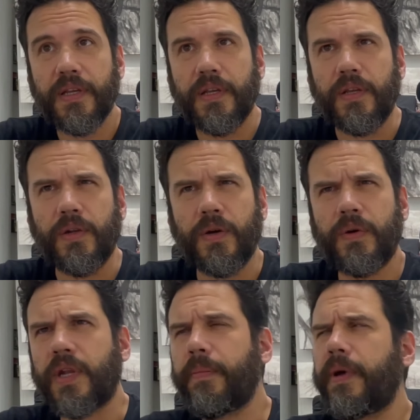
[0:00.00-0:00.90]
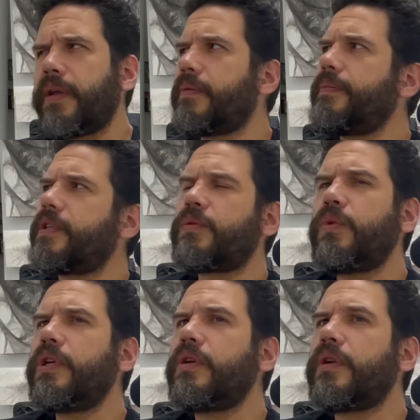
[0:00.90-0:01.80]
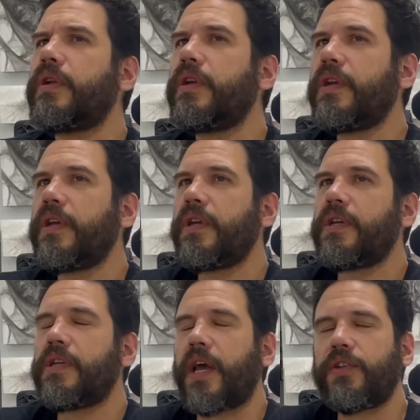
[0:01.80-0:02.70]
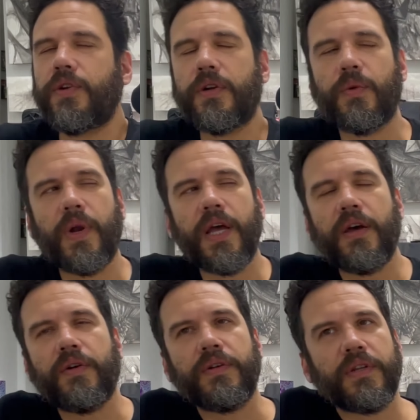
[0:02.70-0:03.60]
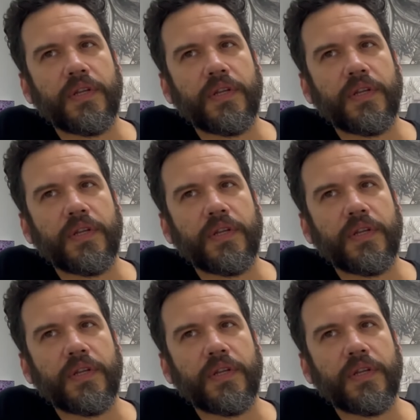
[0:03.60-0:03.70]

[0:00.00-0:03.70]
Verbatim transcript: you know. And I'm like, hmm, that's weird. I turn around,